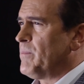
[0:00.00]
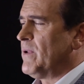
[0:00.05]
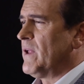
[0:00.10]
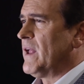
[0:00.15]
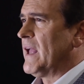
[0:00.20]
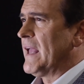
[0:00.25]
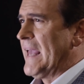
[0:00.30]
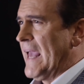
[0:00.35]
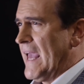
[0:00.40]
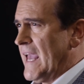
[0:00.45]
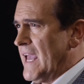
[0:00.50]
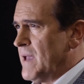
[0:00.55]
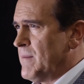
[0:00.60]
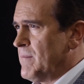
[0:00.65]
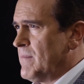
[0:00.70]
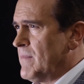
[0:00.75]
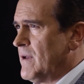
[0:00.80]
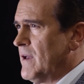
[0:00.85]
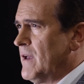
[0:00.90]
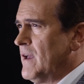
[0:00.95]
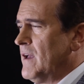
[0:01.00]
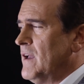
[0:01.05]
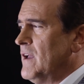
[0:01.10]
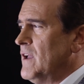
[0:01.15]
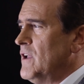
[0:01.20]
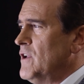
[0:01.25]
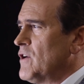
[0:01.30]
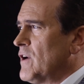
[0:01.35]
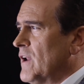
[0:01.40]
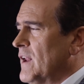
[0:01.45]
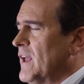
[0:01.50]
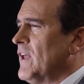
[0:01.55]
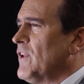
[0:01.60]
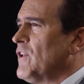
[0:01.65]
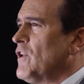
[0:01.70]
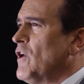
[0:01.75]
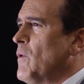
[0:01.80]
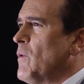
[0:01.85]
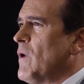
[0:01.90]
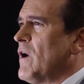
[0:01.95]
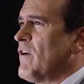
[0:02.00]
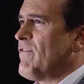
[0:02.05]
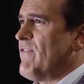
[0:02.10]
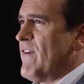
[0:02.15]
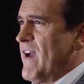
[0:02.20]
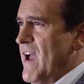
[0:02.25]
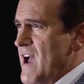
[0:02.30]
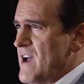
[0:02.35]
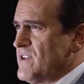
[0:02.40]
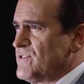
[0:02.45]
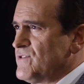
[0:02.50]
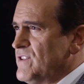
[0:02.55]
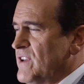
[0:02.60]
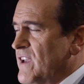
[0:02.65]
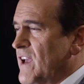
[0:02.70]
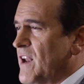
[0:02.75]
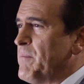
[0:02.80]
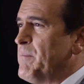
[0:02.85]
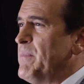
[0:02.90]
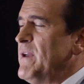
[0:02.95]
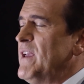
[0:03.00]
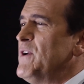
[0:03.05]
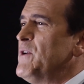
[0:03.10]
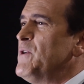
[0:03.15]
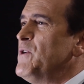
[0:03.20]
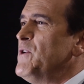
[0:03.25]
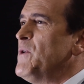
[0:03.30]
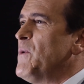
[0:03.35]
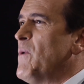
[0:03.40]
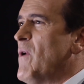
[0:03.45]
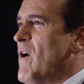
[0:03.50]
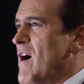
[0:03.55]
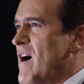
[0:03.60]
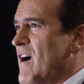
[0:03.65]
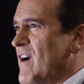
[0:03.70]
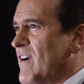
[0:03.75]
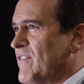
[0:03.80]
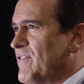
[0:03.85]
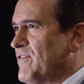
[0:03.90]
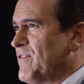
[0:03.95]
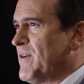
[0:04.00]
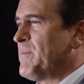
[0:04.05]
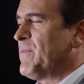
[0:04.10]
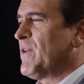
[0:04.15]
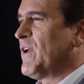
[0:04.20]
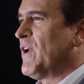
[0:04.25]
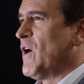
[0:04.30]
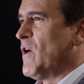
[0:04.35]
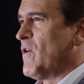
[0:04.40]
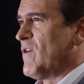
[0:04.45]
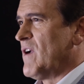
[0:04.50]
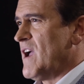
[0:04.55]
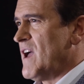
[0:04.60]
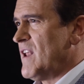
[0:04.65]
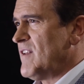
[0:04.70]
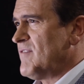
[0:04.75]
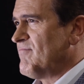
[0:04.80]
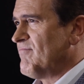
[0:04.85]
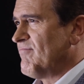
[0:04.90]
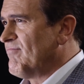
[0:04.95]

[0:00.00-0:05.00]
play a game, you're gonna get nowhere fast. You gotta be who you are from the go-get.